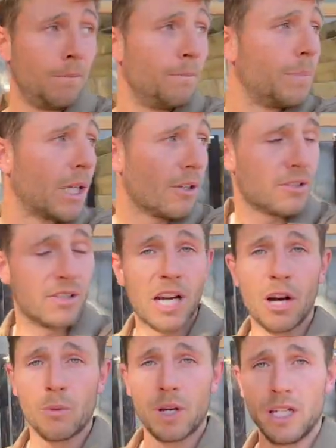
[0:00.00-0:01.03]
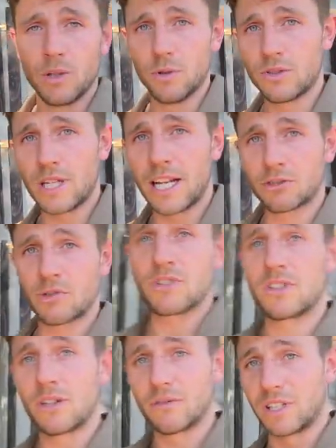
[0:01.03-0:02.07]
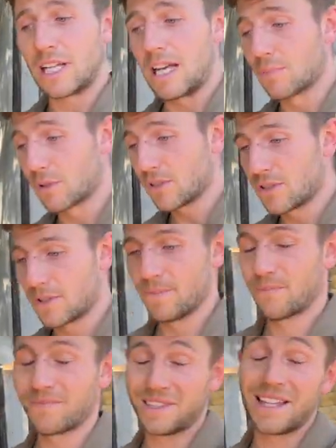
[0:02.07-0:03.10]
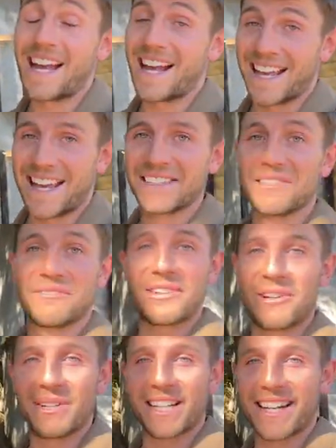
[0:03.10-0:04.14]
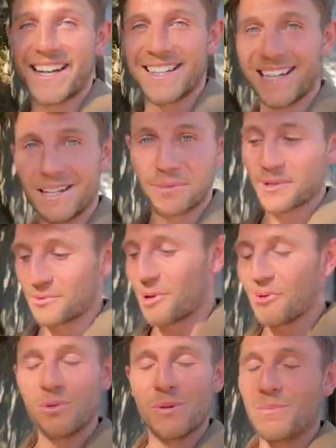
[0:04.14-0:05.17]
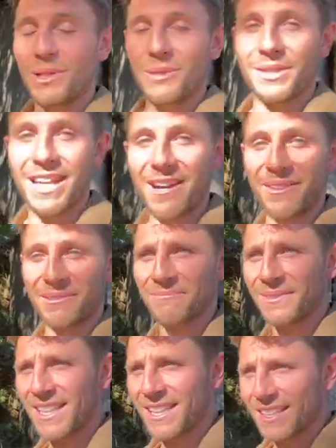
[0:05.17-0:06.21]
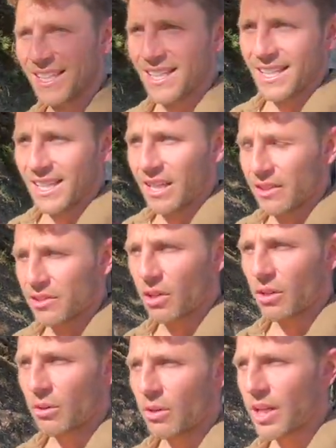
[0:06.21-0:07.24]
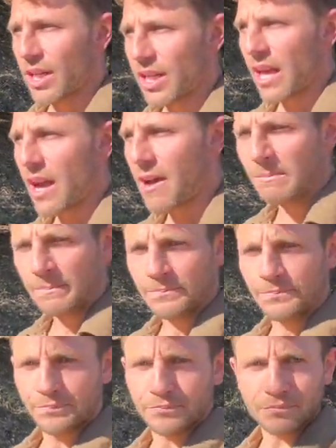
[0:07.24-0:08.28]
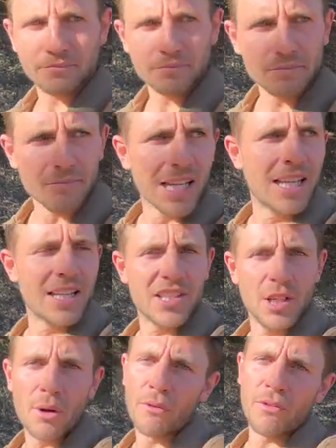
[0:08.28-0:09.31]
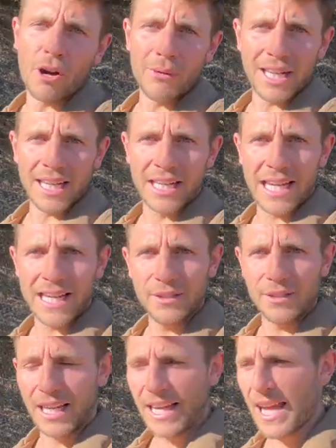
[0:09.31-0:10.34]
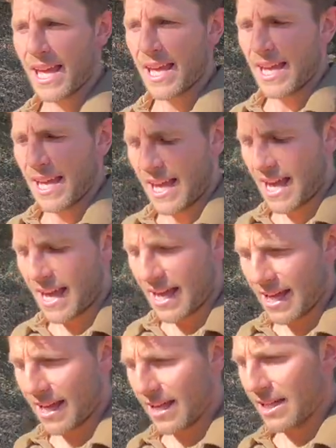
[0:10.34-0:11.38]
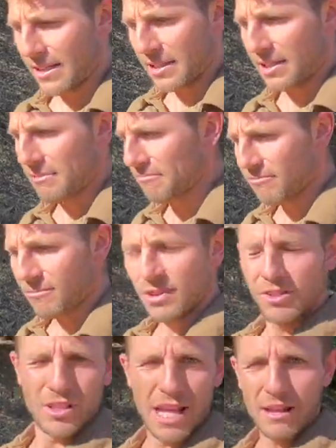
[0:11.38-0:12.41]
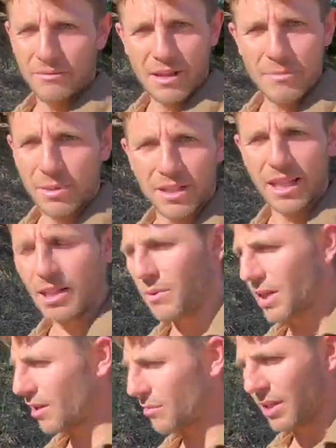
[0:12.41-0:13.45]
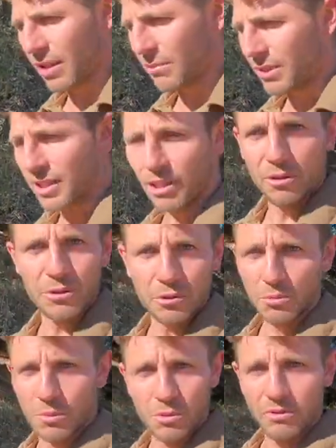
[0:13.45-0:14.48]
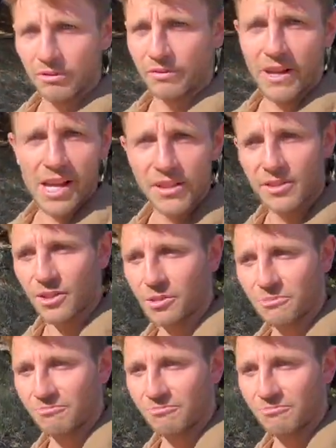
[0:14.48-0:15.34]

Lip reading: because now we use the electricity of the neighbors again, the very kind neighbors. What would we be without them? So yeah, let's see how far we can get today, and day by day we come a little bit closer. We're moving fast, so